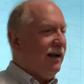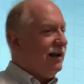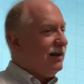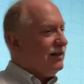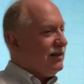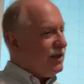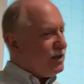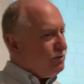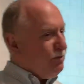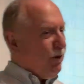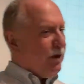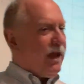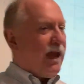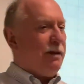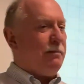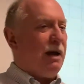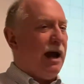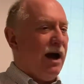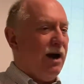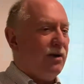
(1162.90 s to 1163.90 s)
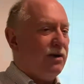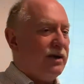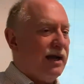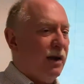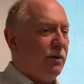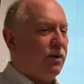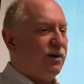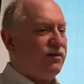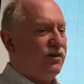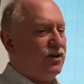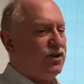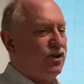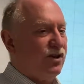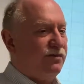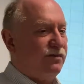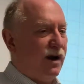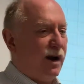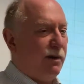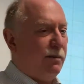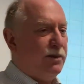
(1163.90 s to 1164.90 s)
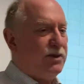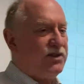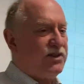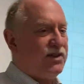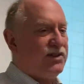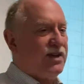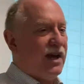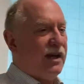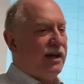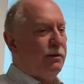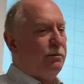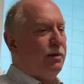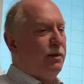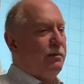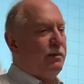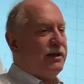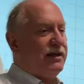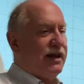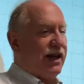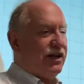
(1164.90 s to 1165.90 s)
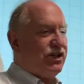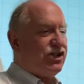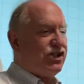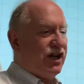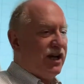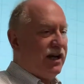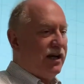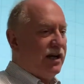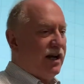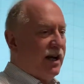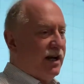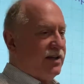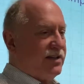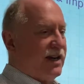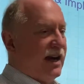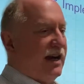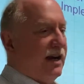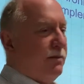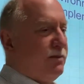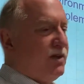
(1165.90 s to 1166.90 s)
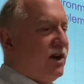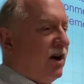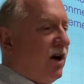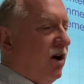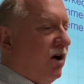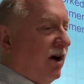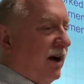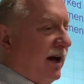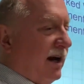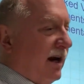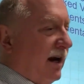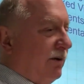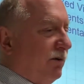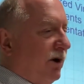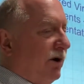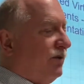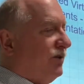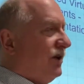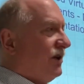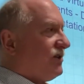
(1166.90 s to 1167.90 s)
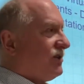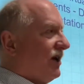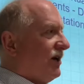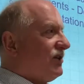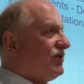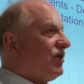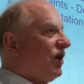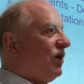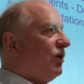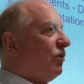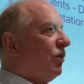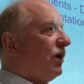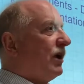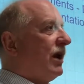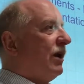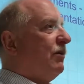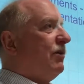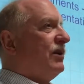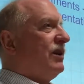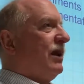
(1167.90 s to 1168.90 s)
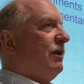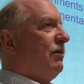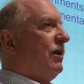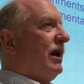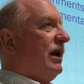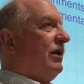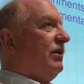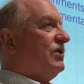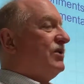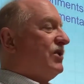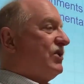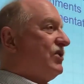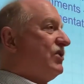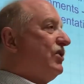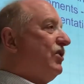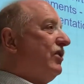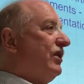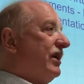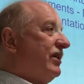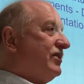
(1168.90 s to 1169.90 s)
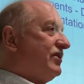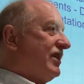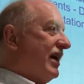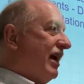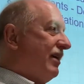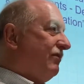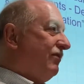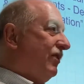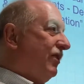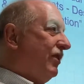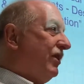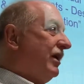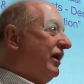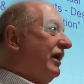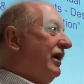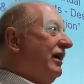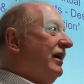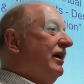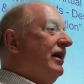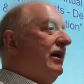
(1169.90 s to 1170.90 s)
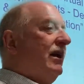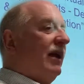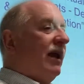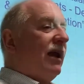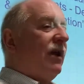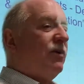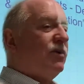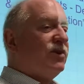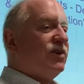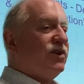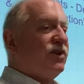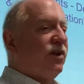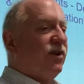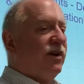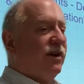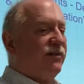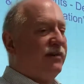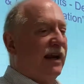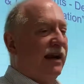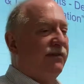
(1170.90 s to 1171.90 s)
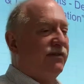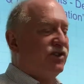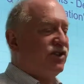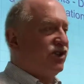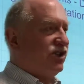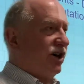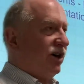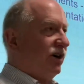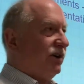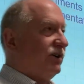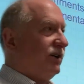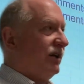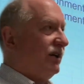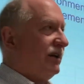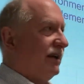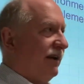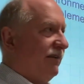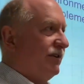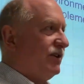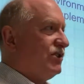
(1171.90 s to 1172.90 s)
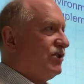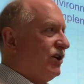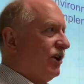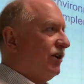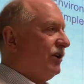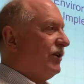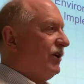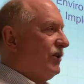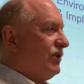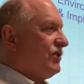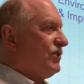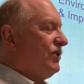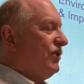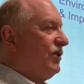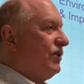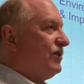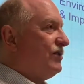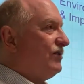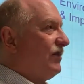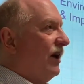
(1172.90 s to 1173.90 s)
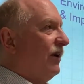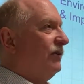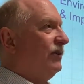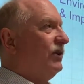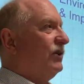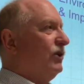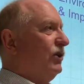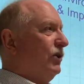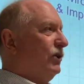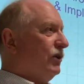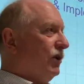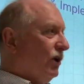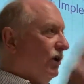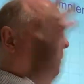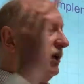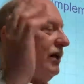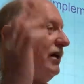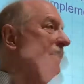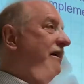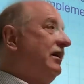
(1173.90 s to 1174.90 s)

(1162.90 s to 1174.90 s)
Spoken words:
This book came out, Network Virtual Environments, Design Implementation. Sandeep Singhal and I wrote this. I started working with him when he was a student at Stanford. He was a student of David Sheraton. David Sheraton's students founded Google.